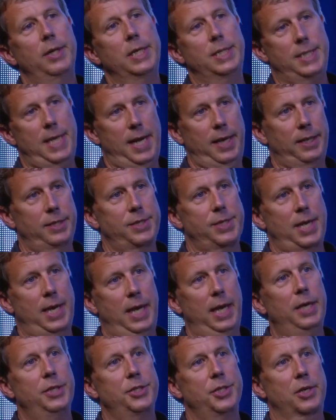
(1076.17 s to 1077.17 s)
the tenants
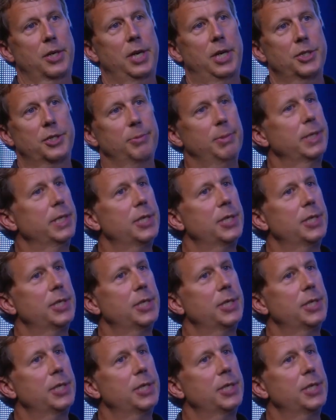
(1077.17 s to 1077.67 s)
as your customer.